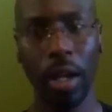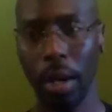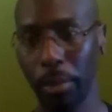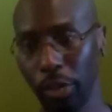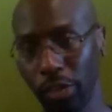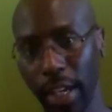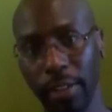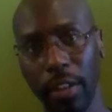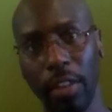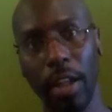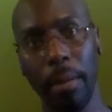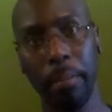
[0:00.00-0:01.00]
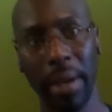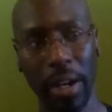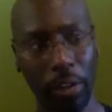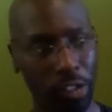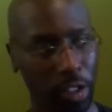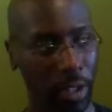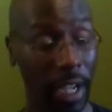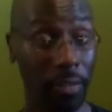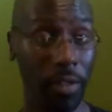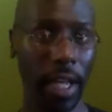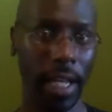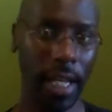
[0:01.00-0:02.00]
I'm not saying that, that males don't
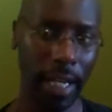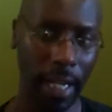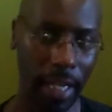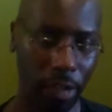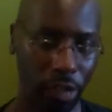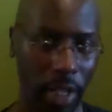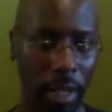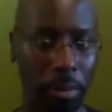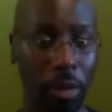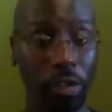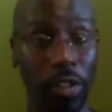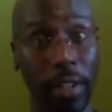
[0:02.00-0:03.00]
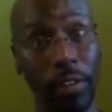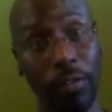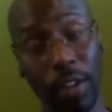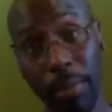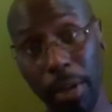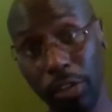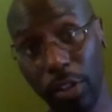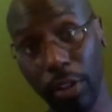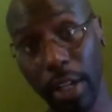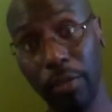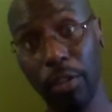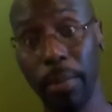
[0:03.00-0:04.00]
have that healing energy, and I'm not saying that females
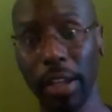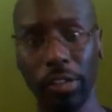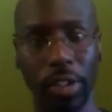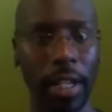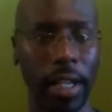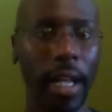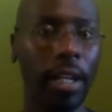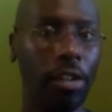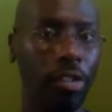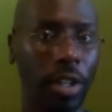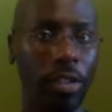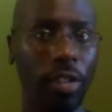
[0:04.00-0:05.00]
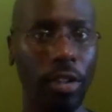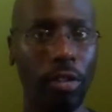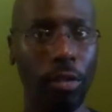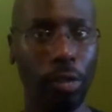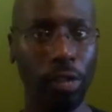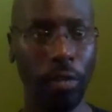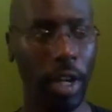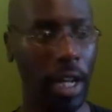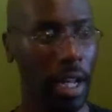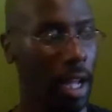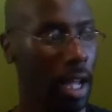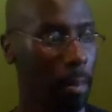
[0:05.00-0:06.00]
don't have the masculine energies that are also
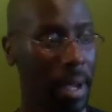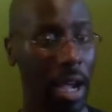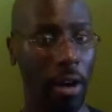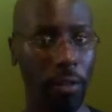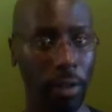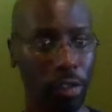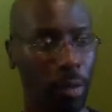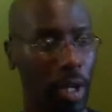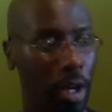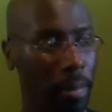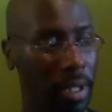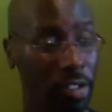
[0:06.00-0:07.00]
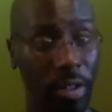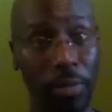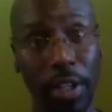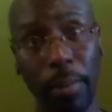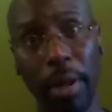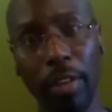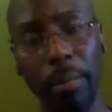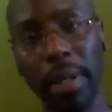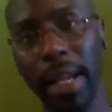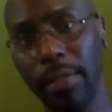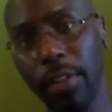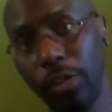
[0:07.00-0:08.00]
very powerful as well, but it's something about the
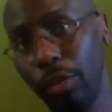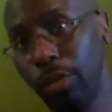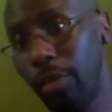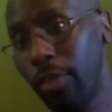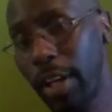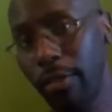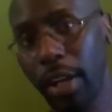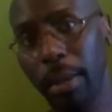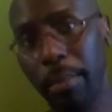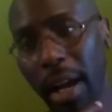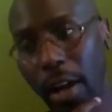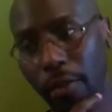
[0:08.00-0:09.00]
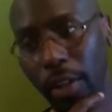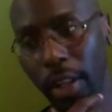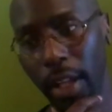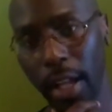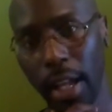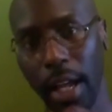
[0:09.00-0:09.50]
blend that's also very, very powerful.